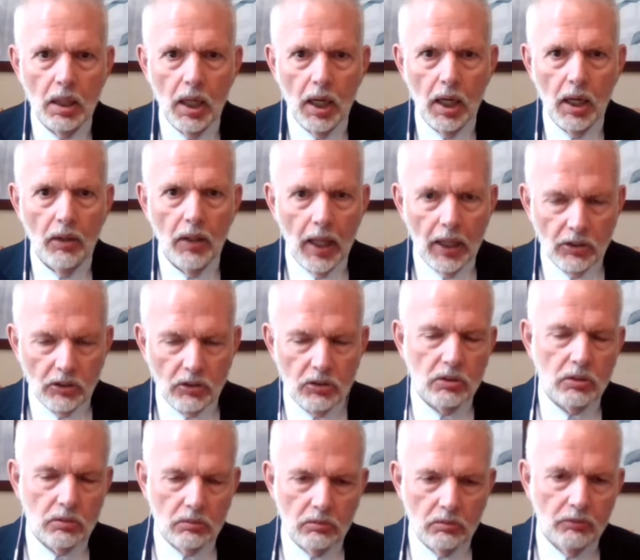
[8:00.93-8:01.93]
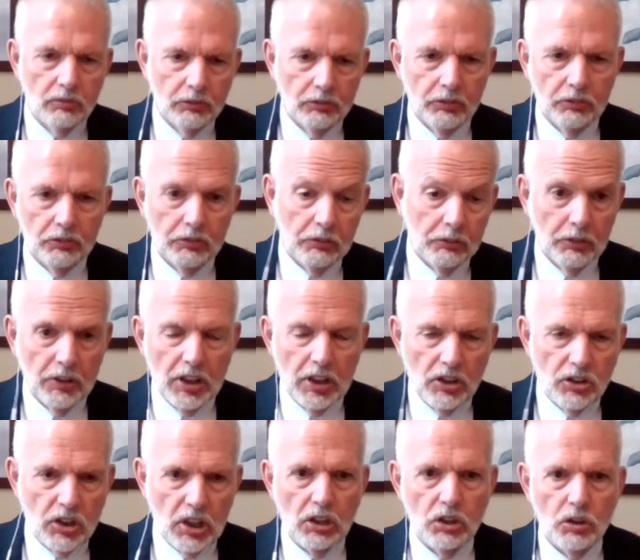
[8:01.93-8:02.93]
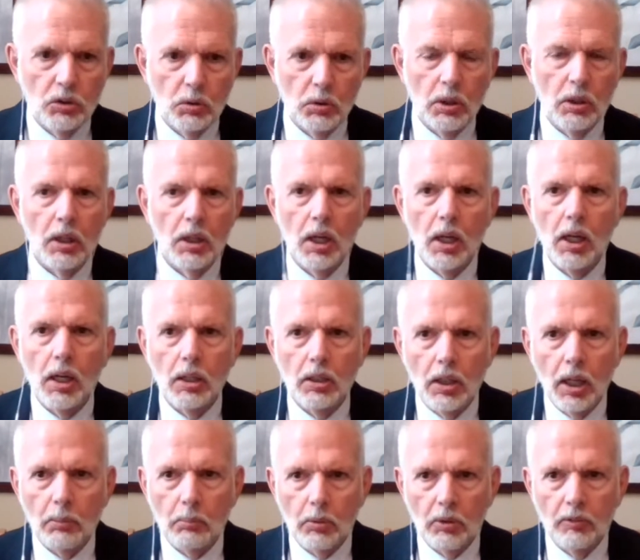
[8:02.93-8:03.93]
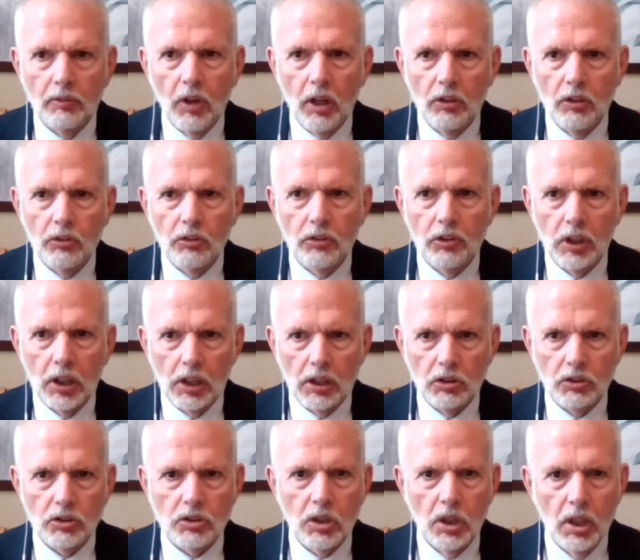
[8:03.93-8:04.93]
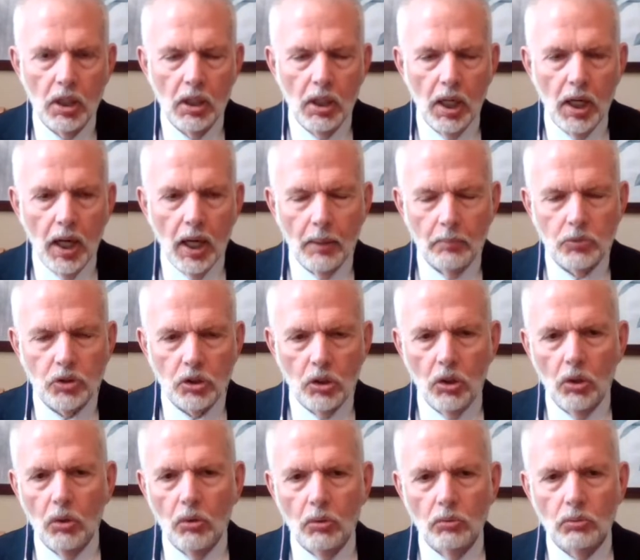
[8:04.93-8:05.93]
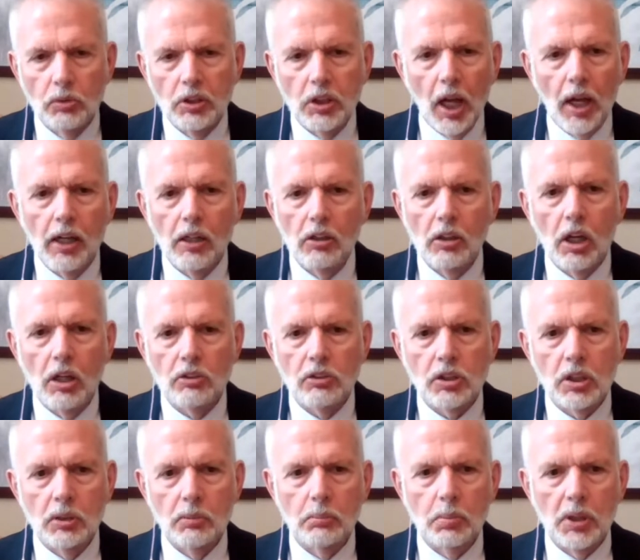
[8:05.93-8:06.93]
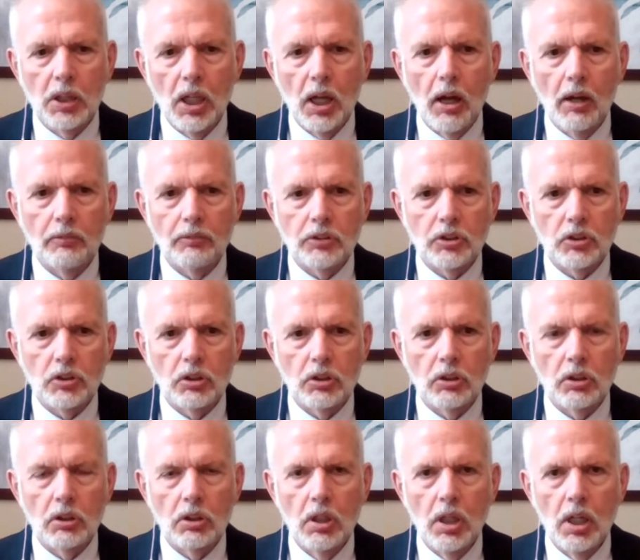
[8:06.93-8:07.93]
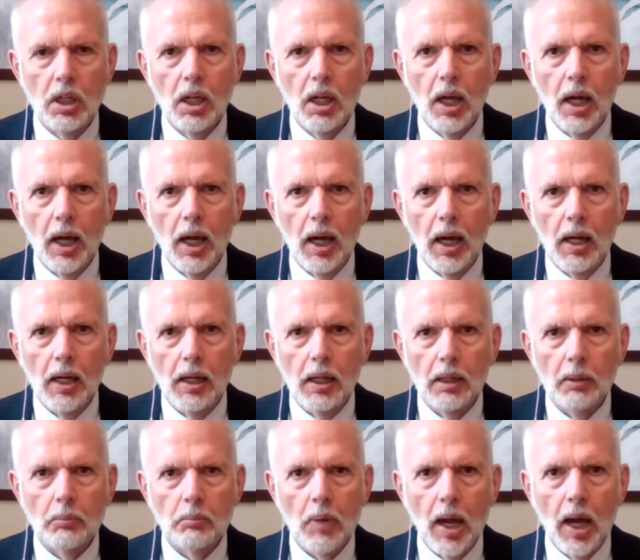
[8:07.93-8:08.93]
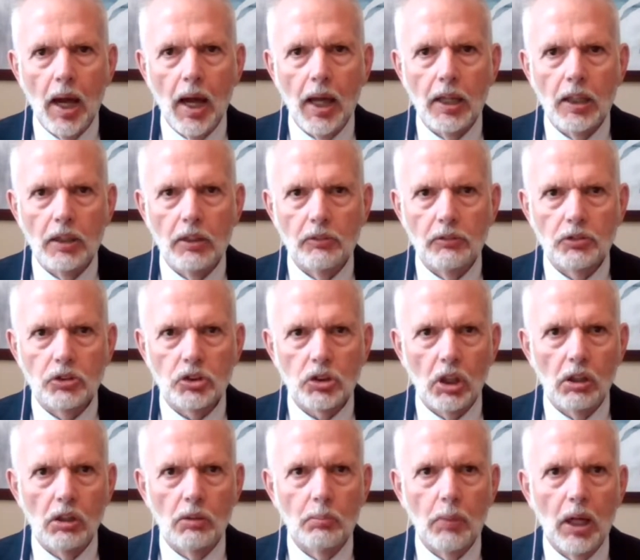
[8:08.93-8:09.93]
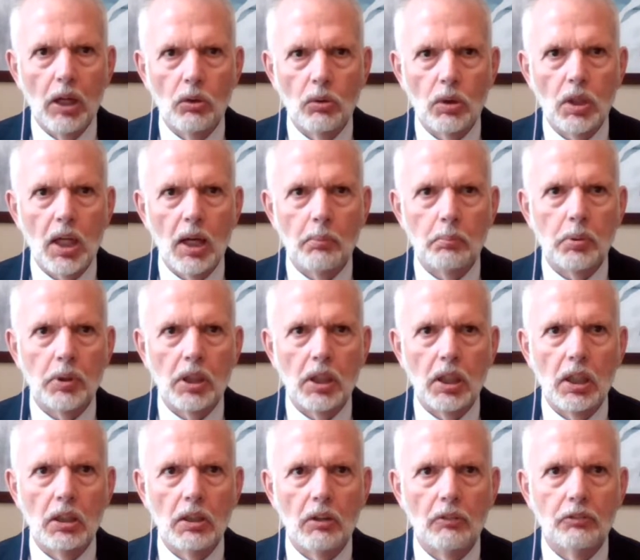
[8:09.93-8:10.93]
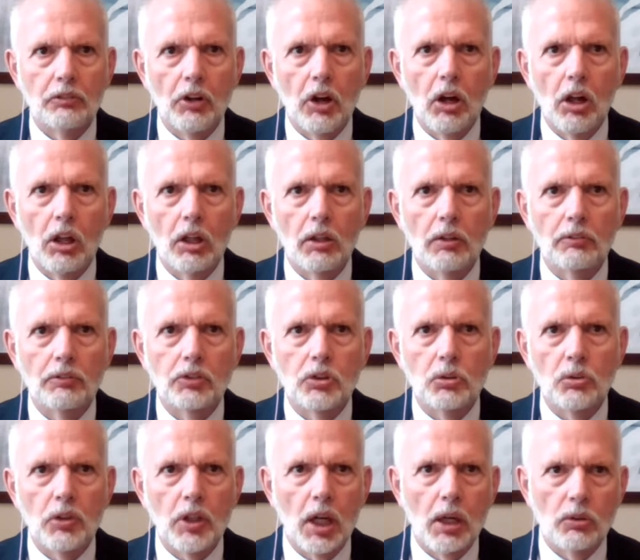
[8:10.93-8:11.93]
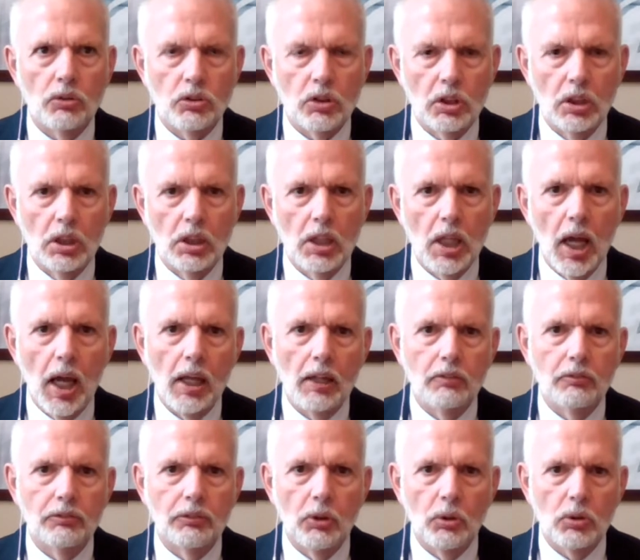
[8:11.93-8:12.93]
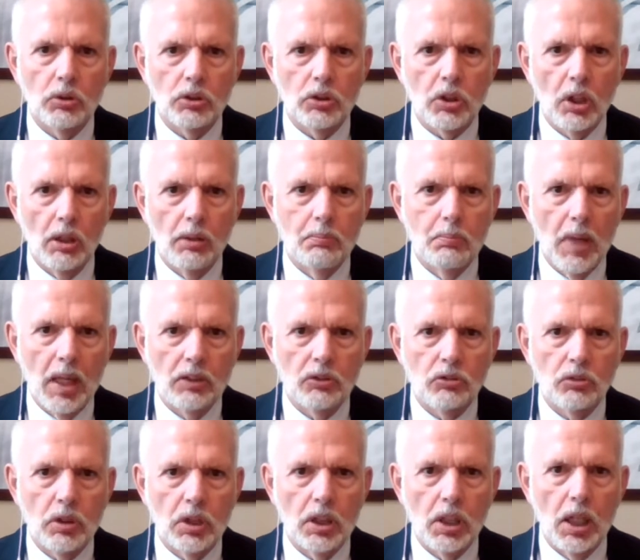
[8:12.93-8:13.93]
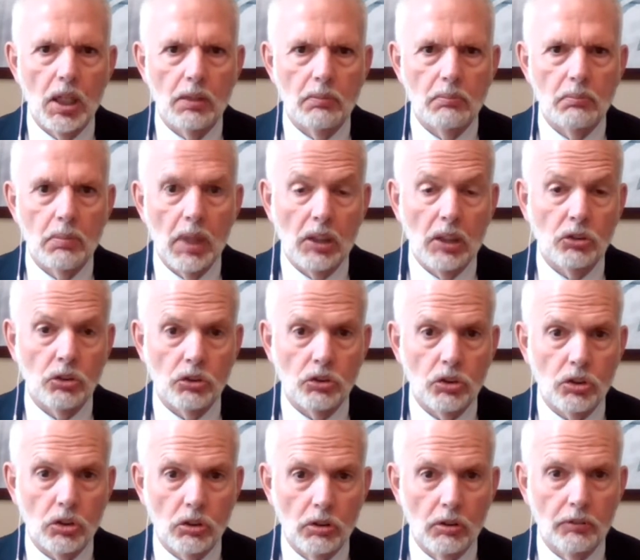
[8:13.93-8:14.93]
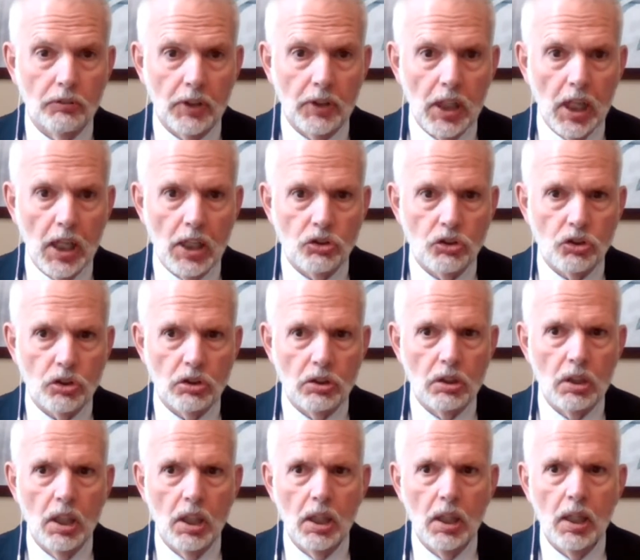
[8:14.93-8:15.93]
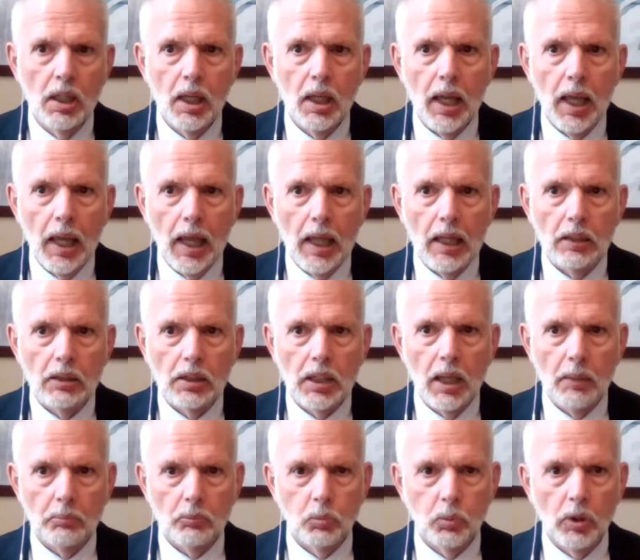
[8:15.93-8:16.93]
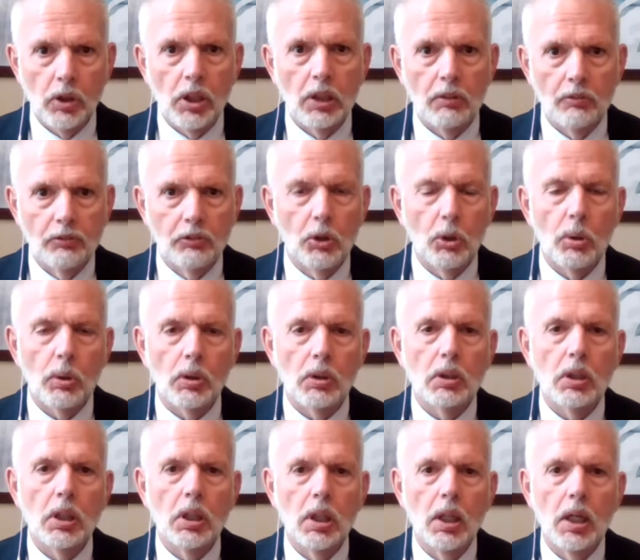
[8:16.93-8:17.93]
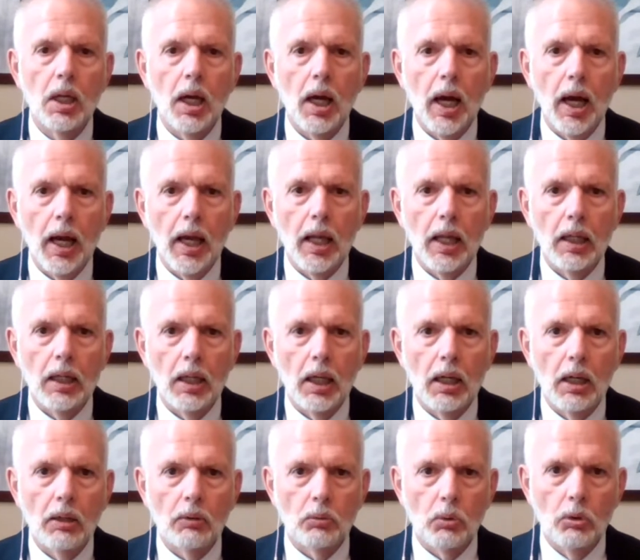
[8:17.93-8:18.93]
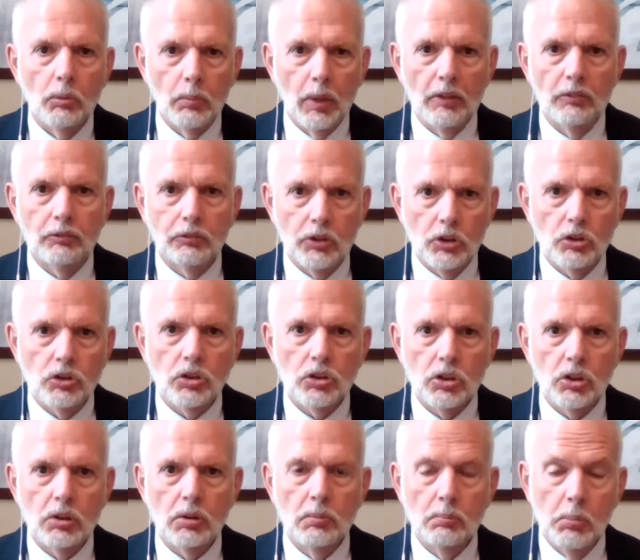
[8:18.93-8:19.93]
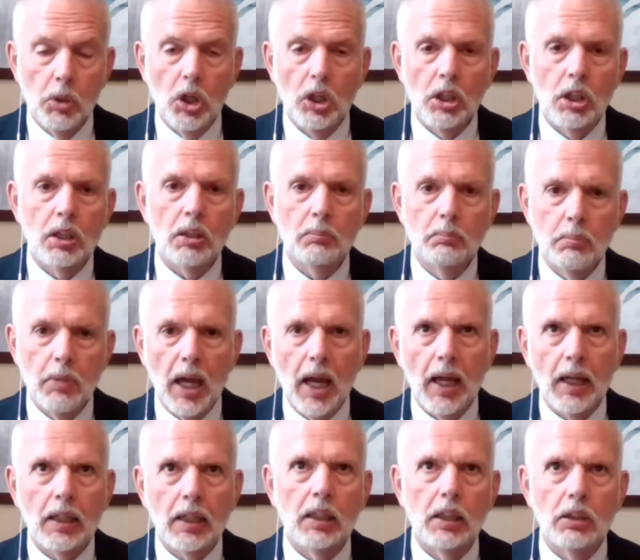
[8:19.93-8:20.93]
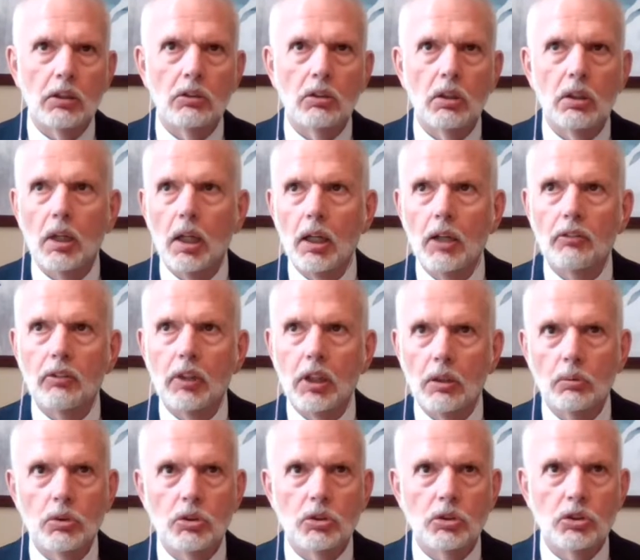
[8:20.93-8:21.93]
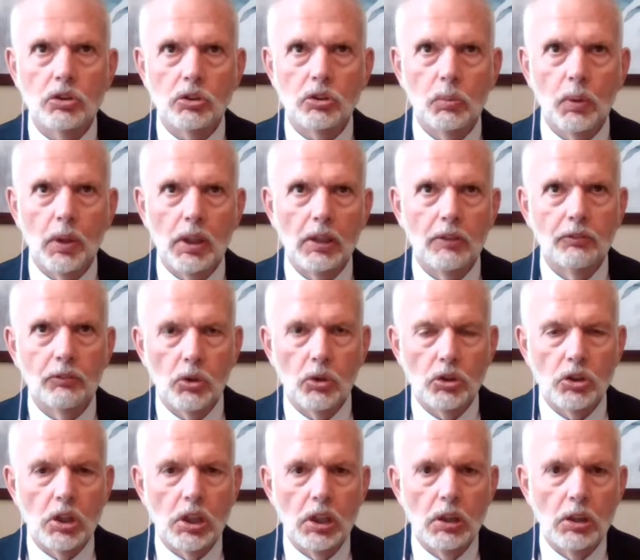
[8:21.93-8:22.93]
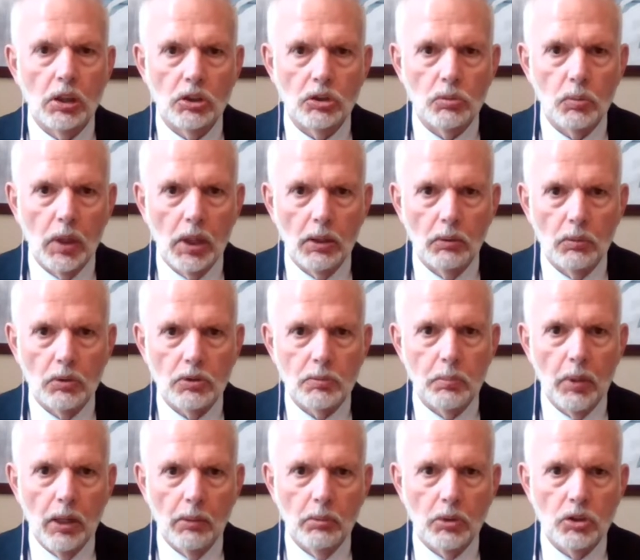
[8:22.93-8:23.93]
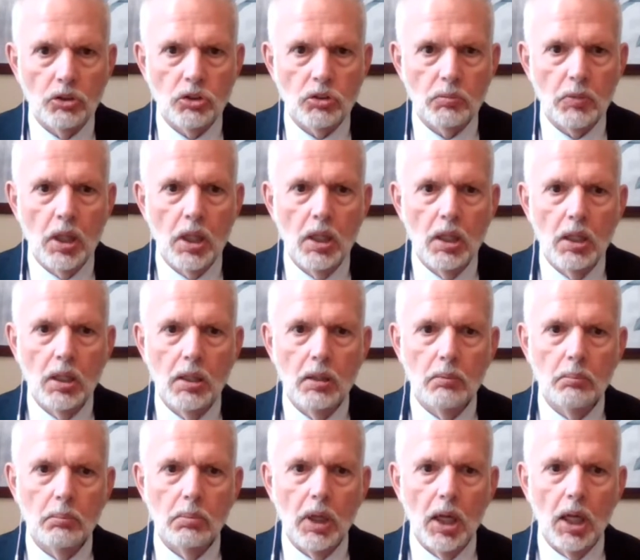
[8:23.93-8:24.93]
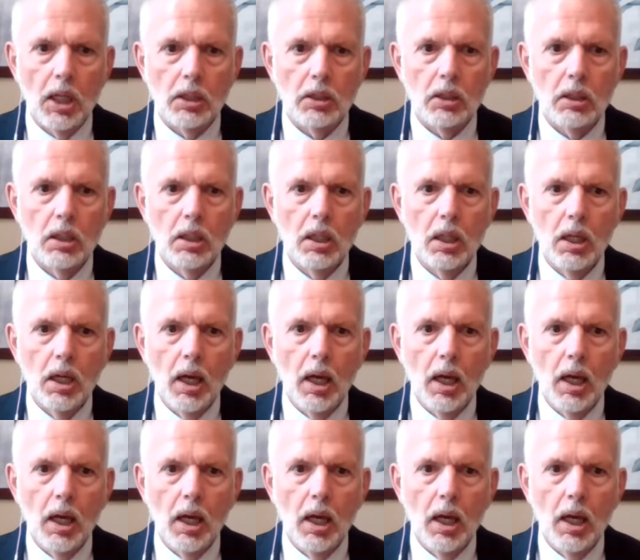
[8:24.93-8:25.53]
that feeds into a number of other things. So retired RCMP officer, I started my own company in the fall of 2009, focused on mentoring and mentor certification, and kept working forward. I wrote my first book back in, I think it was 2014 is when it was published. But